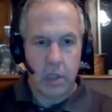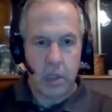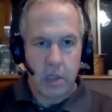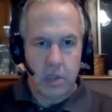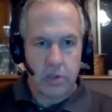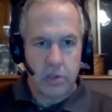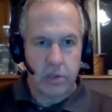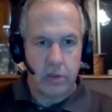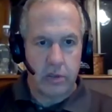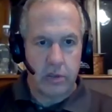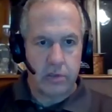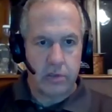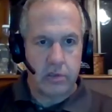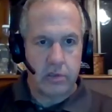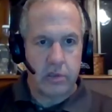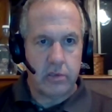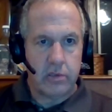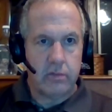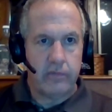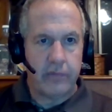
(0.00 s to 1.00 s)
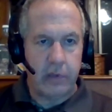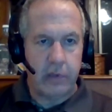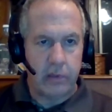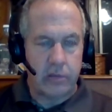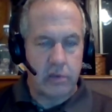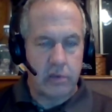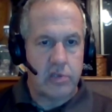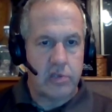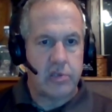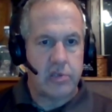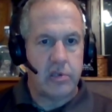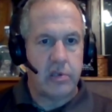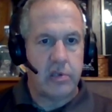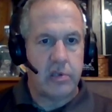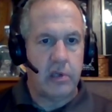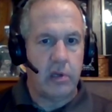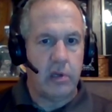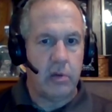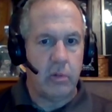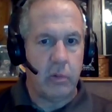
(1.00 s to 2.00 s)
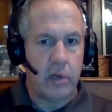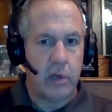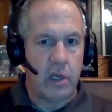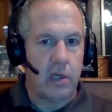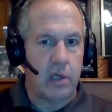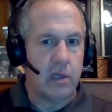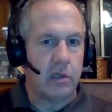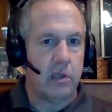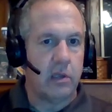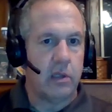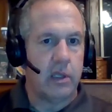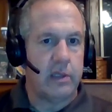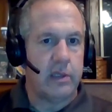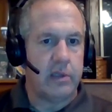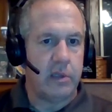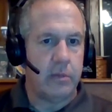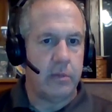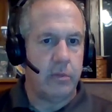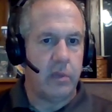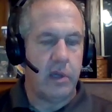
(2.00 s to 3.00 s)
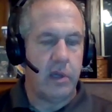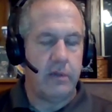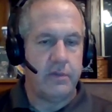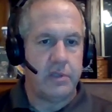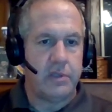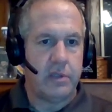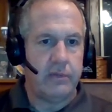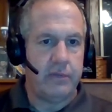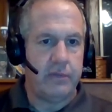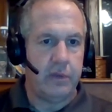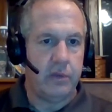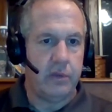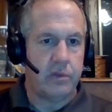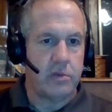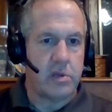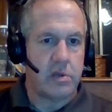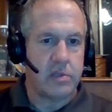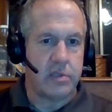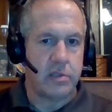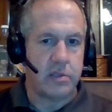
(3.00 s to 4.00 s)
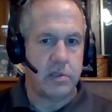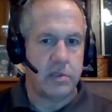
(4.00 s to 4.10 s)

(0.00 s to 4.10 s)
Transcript: So to field dress the deer, we're not going to let them obviously field dress